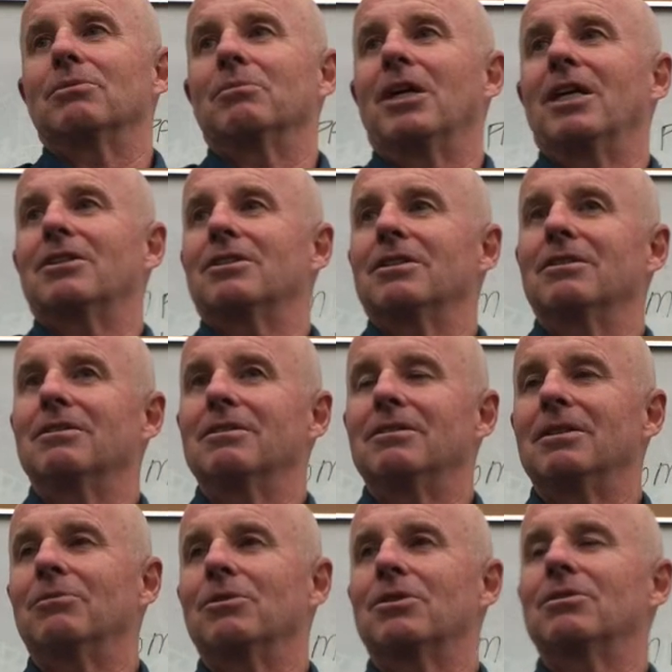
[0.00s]
much, and
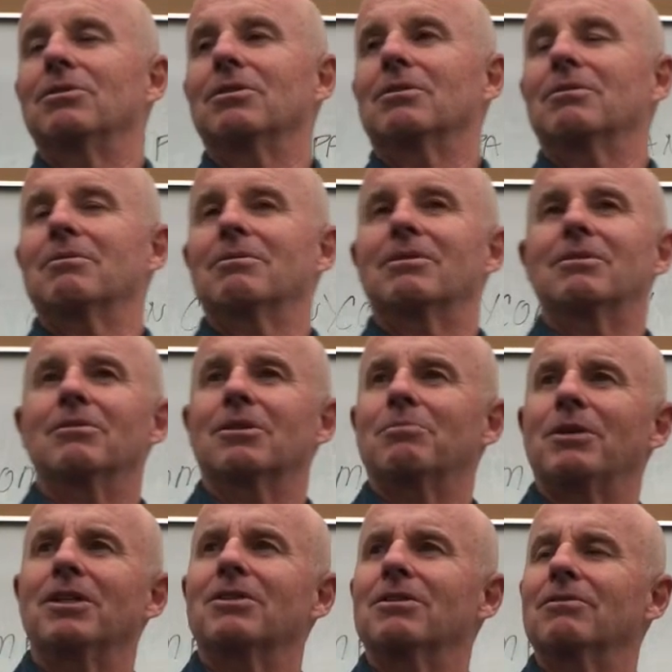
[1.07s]
it was too
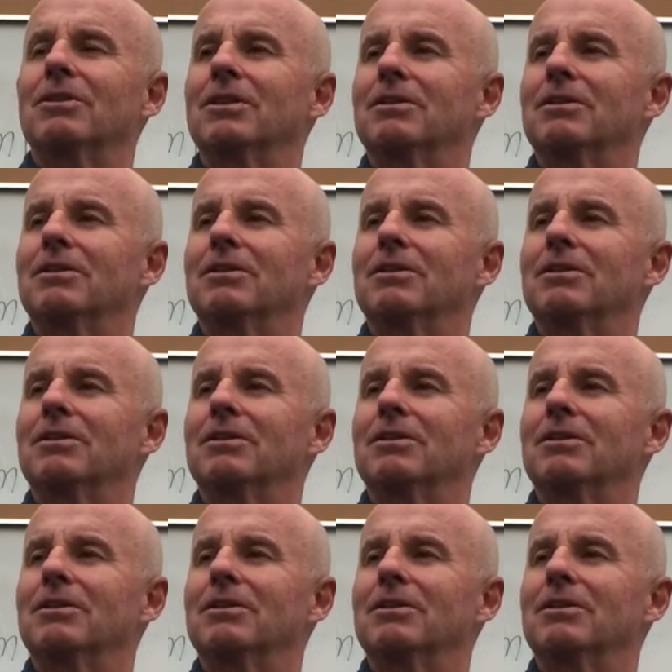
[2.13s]
expensive.